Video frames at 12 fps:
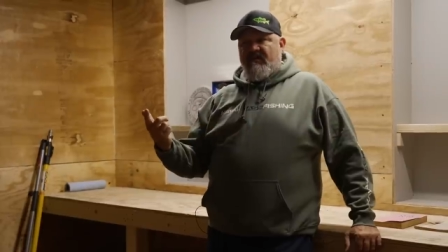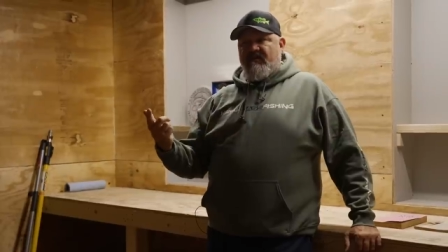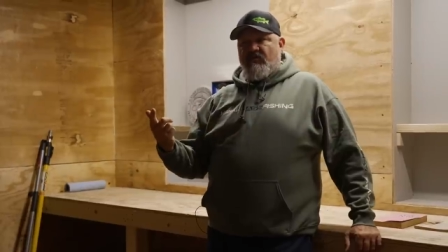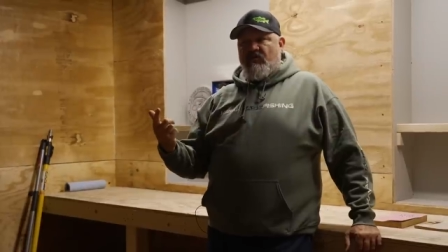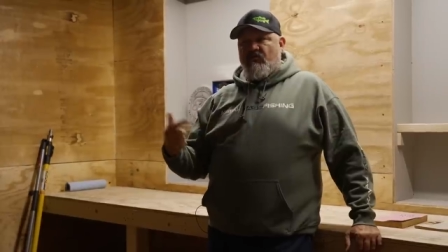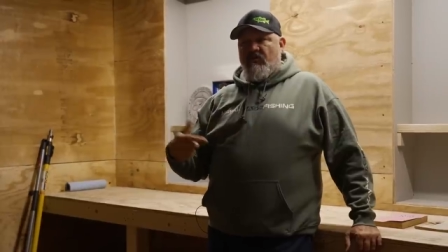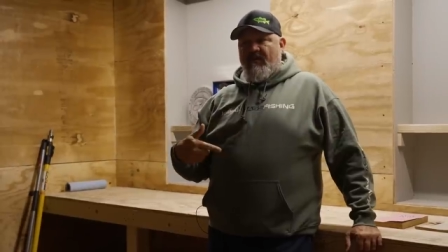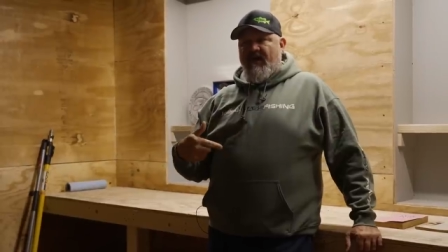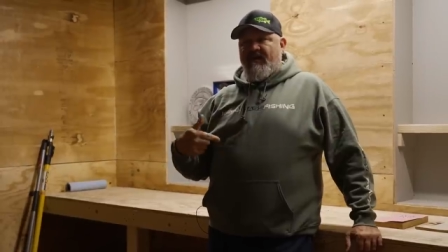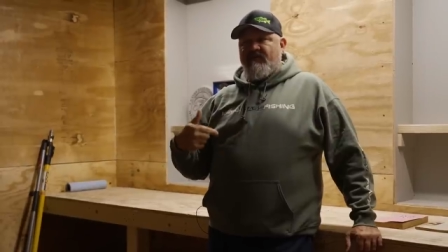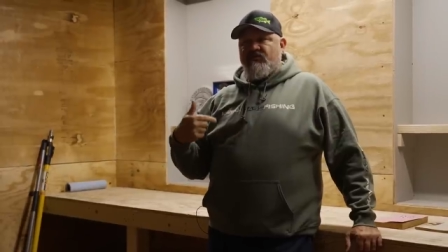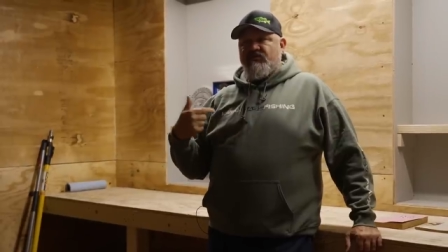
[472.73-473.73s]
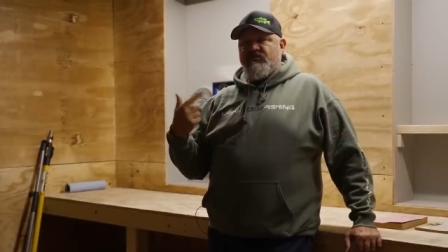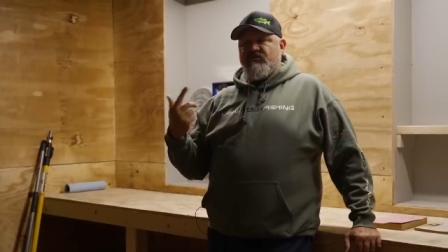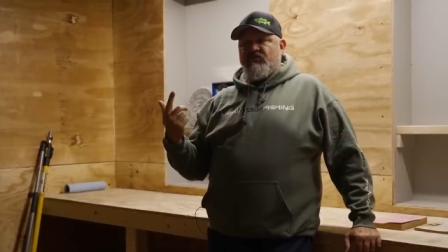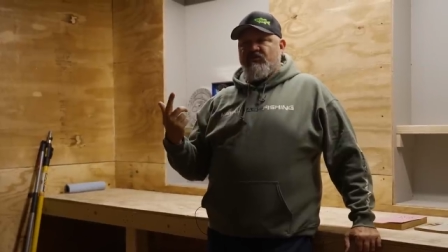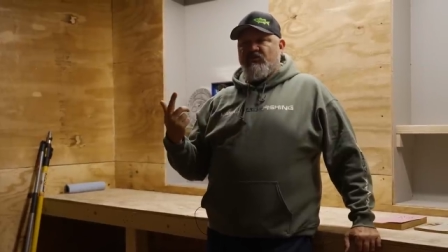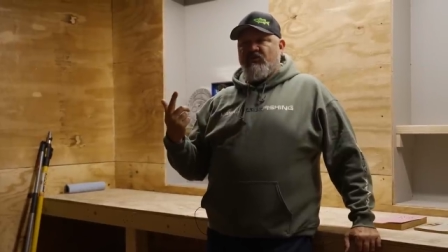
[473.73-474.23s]
They're a reminder
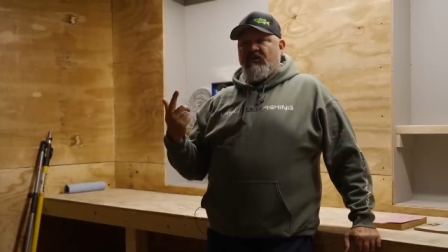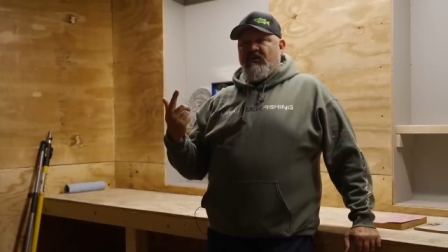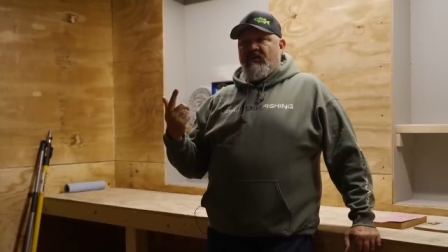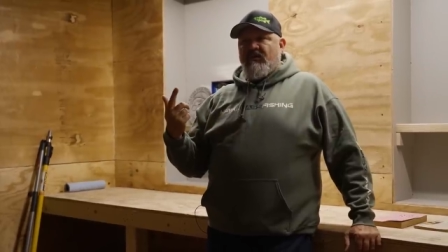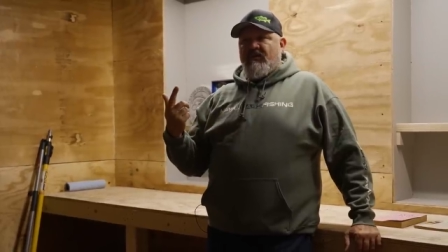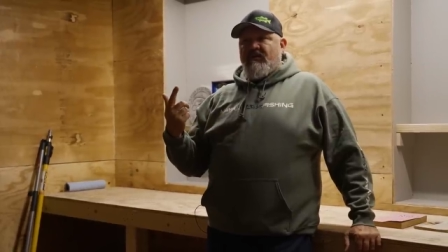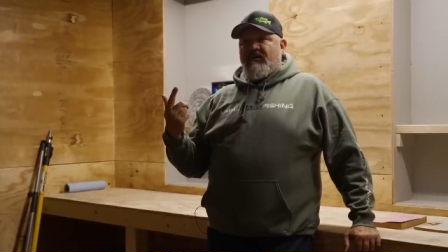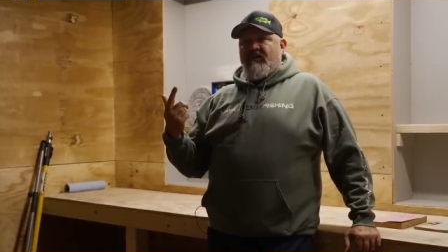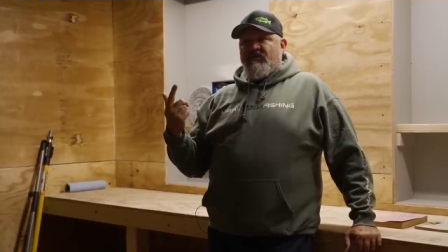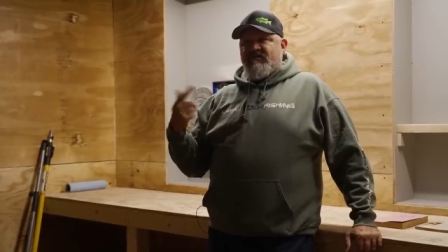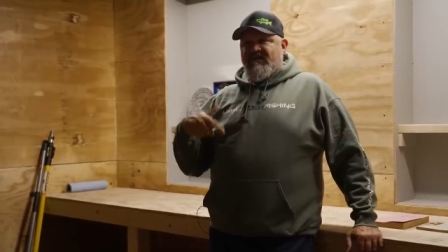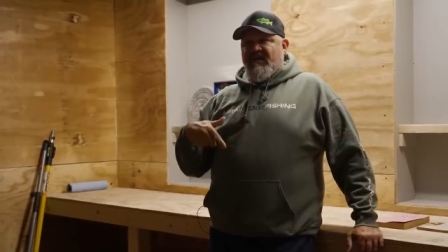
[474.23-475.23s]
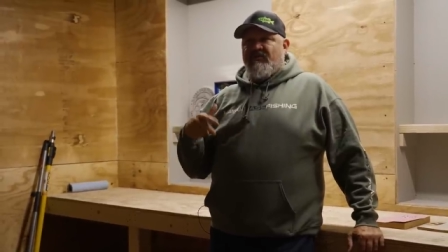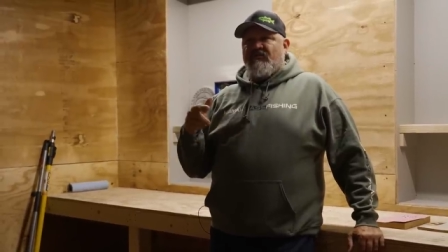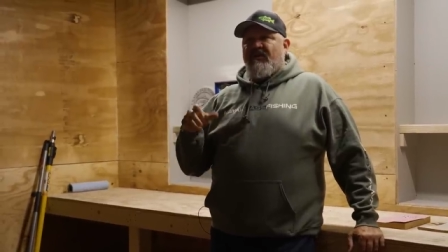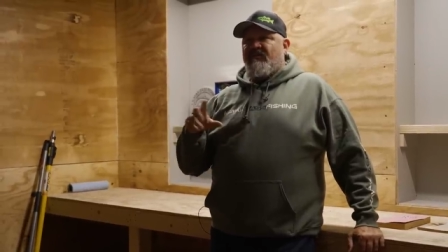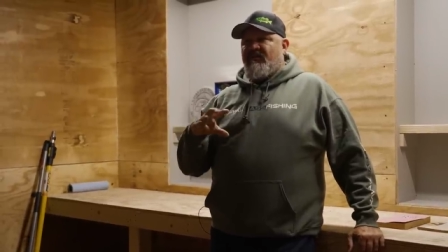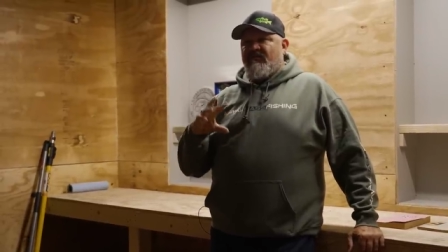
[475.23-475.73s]
to, you know, stay
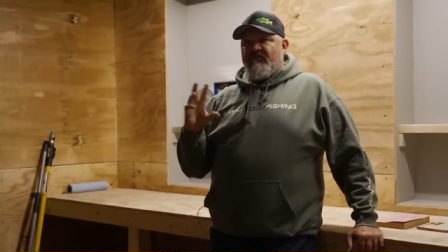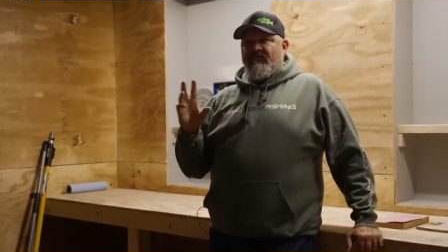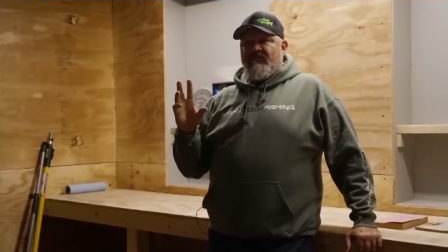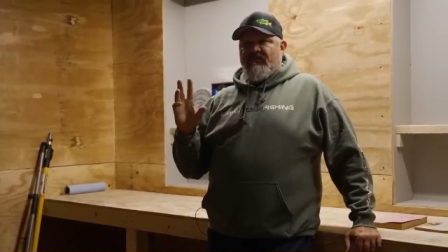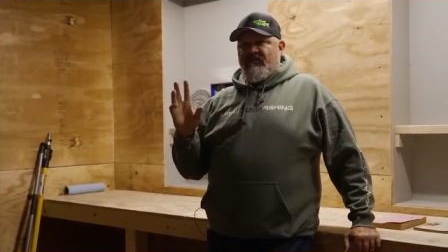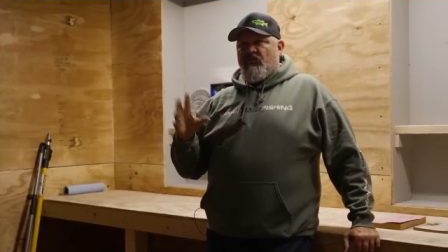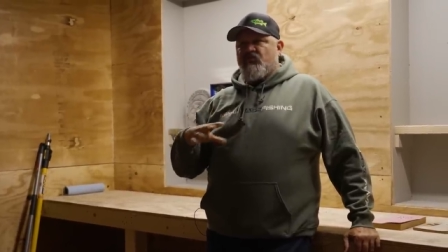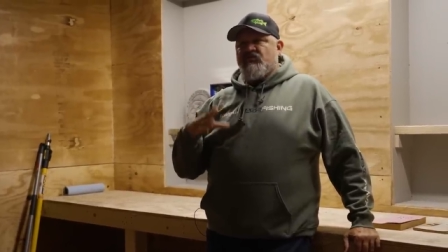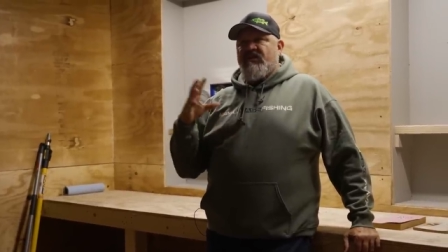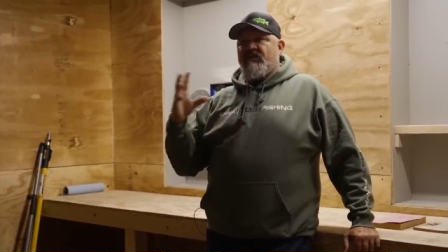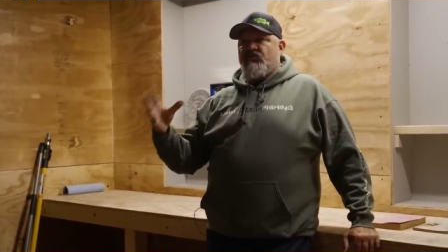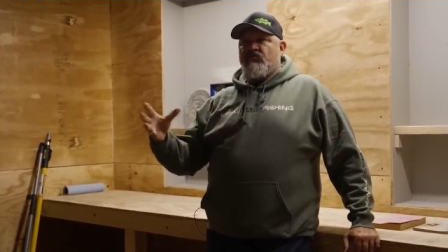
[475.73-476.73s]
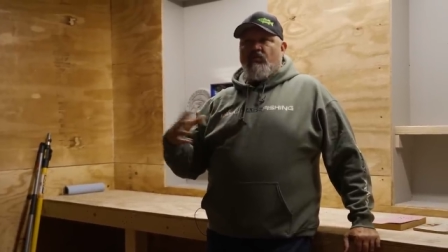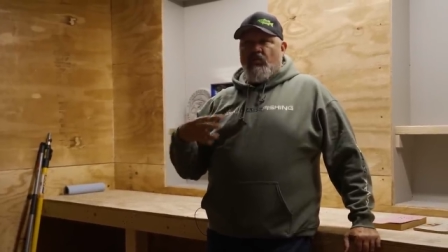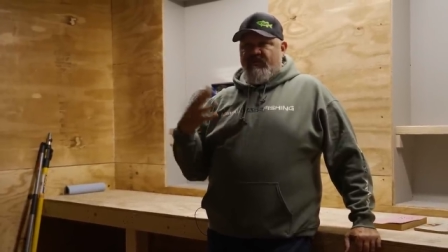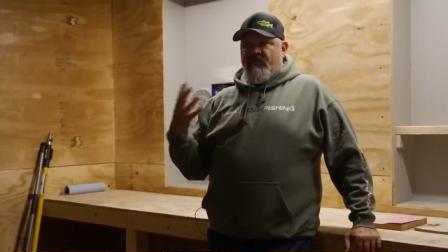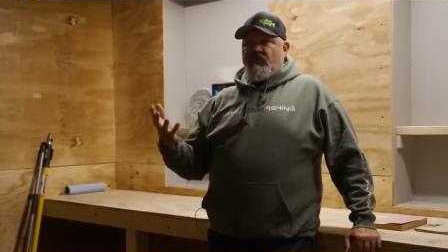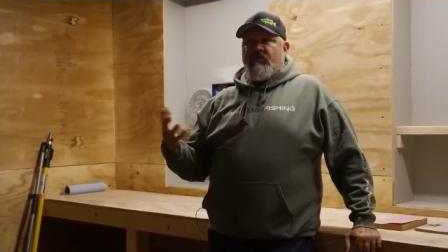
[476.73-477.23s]
grounded and don't try to do
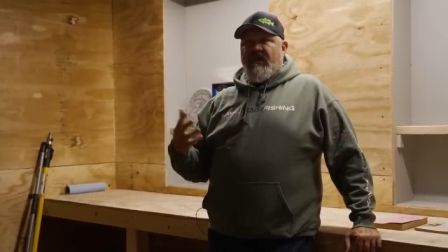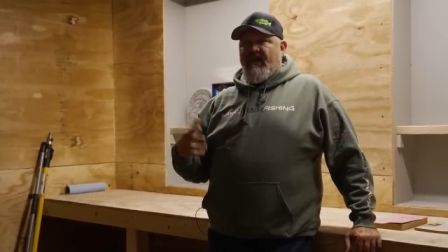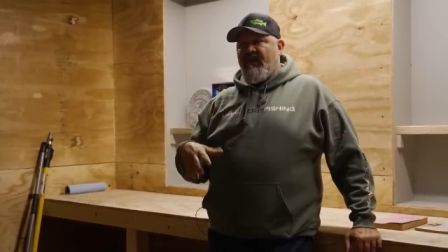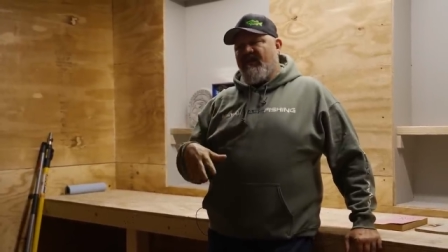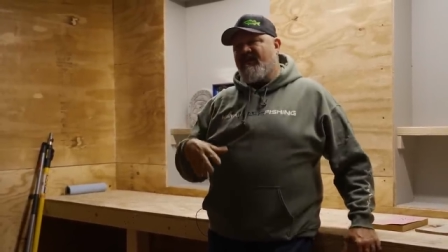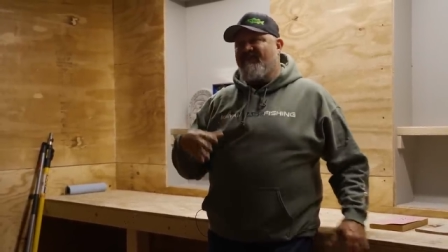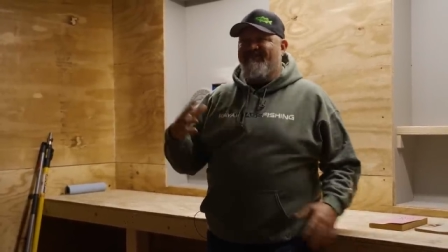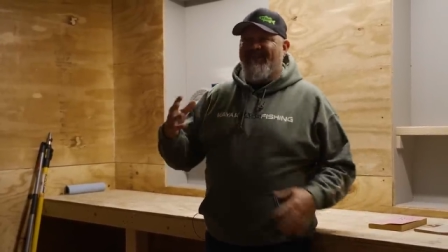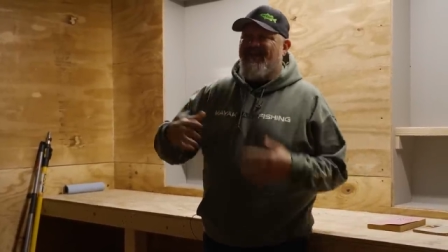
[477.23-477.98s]
more than you can. And